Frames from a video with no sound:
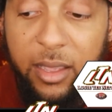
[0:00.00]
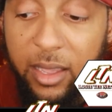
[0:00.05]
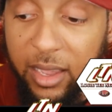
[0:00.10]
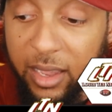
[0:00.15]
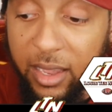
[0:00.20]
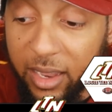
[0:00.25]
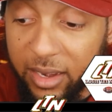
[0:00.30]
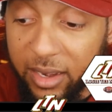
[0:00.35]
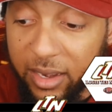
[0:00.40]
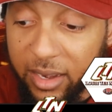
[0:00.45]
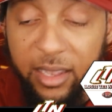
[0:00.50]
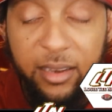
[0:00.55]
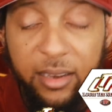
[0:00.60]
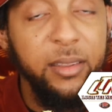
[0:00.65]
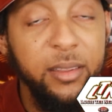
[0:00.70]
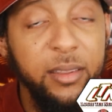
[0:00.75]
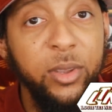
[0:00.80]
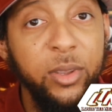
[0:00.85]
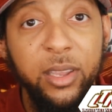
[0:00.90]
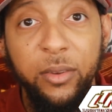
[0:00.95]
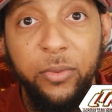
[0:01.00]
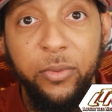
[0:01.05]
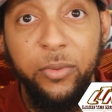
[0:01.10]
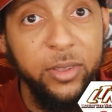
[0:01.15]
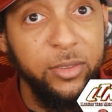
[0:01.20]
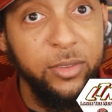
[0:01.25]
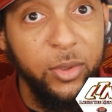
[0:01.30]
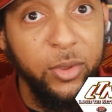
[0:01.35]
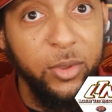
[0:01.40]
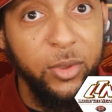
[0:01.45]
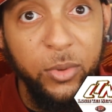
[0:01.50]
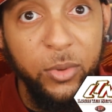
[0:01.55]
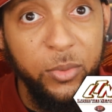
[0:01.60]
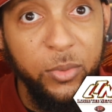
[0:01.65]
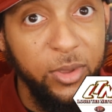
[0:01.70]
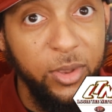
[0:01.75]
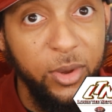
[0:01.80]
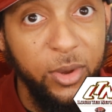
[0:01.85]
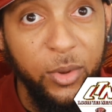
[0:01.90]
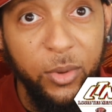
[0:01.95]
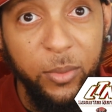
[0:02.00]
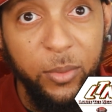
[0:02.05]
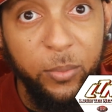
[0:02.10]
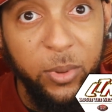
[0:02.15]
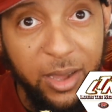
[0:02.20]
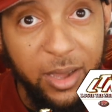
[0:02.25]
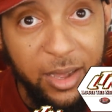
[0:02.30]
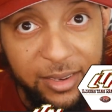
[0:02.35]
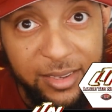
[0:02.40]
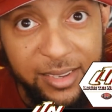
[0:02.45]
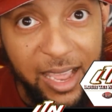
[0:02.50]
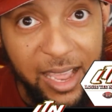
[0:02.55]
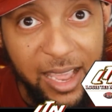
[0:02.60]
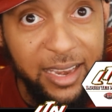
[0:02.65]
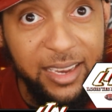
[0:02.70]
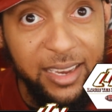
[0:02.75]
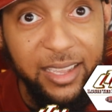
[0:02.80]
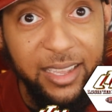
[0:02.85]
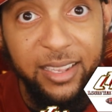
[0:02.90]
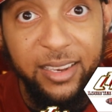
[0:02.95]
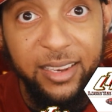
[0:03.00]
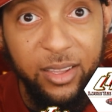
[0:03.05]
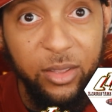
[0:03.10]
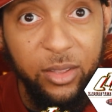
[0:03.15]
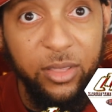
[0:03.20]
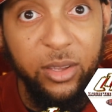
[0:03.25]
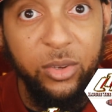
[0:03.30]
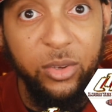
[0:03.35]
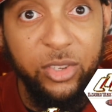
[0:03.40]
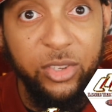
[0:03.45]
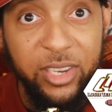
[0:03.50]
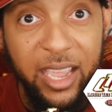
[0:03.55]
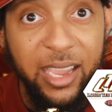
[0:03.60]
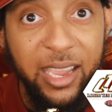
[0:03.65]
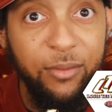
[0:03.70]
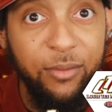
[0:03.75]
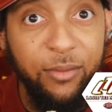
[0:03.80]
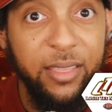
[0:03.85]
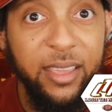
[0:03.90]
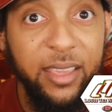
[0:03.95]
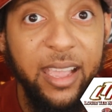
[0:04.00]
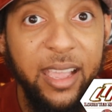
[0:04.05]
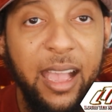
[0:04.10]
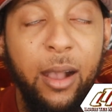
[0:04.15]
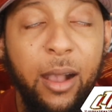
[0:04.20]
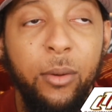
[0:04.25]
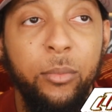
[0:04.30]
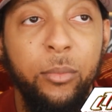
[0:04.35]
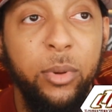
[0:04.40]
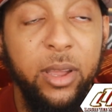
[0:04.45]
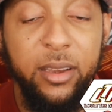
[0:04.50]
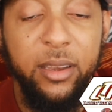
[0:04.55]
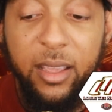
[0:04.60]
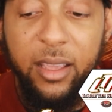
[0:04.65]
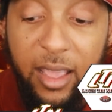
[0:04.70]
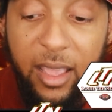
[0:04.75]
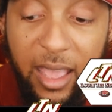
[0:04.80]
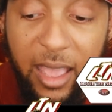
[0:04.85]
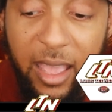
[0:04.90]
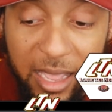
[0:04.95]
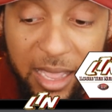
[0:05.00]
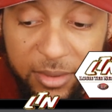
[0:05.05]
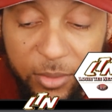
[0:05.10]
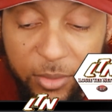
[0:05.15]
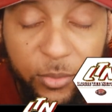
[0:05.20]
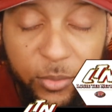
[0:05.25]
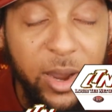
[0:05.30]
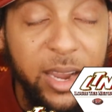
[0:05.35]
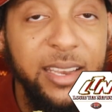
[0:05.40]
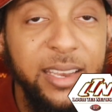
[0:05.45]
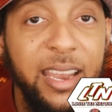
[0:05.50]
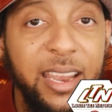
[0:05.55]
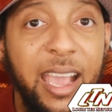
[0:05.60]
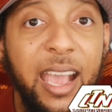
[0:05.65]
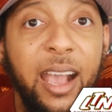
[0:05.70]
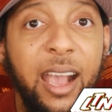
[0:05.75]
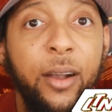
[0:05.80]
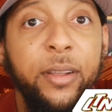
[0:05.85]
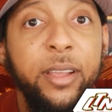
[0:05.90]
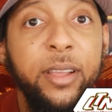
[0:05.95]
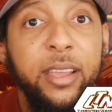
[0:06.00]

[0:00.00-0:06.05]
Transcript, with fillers: And again, he'll get a physical, you know, upon signing, and they'll check everything out. But as of right now,